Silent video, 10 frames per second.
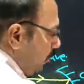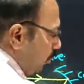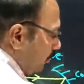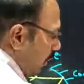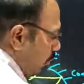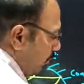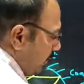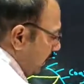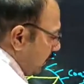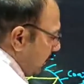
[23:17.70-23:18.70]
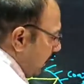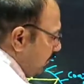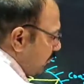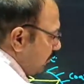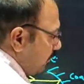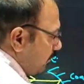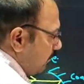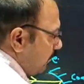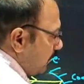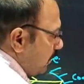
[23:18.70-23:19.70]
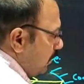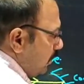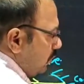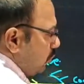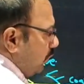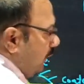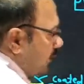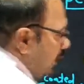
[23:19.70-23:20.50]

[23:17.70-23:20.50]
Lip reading: height of the object h. So